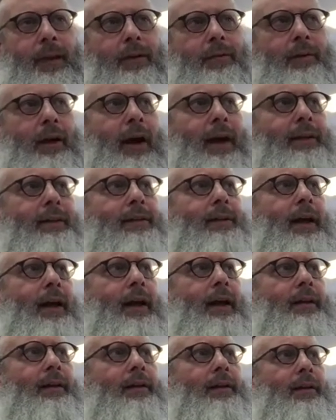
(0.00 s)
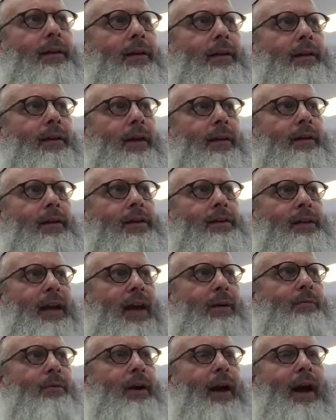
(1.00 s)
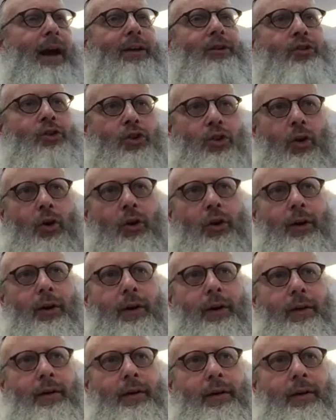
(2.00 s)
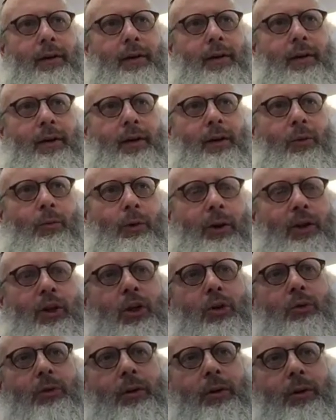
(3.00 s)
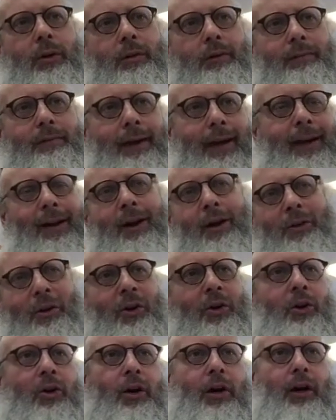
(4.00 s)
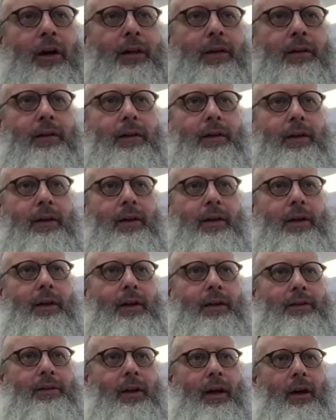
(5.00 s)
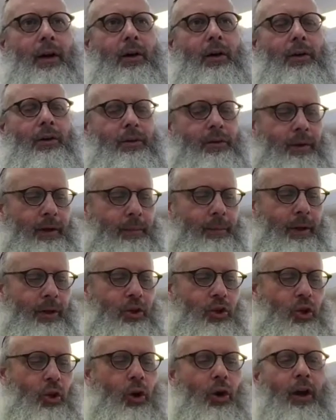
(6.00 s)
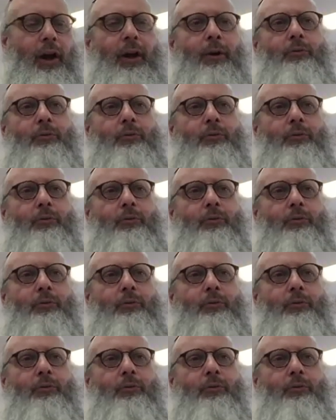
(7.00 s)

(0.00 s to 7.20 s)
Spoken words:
right? Then the same way I had joy when you were getting all the good, so there'll be joy